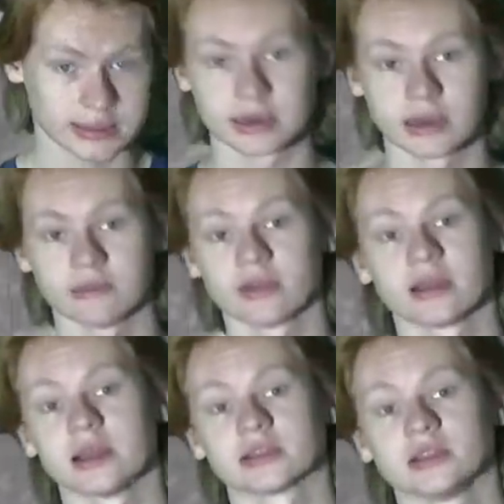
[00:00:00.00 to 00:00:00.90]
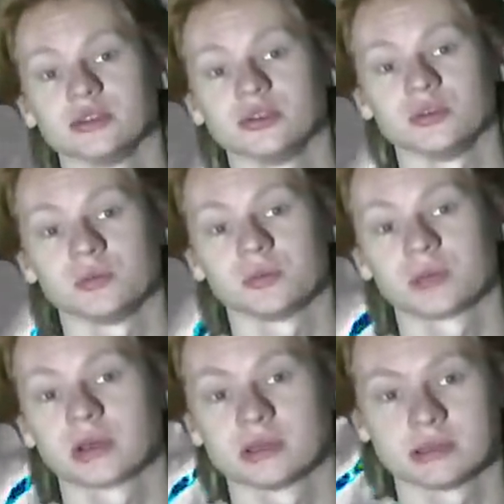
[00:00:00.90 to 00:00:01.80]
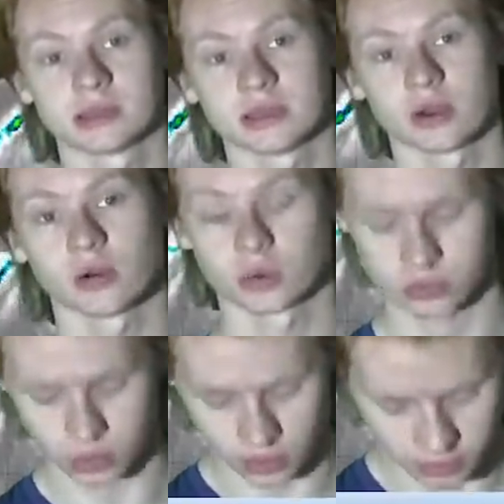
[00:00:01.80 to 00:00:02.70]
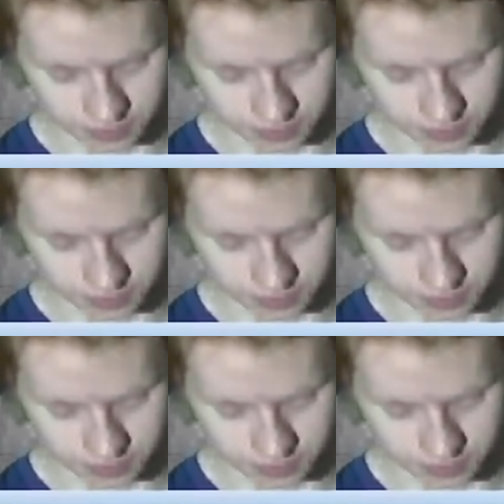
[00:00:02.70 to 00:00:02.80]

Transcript: didn't even connect to YouTube because the code was wrong.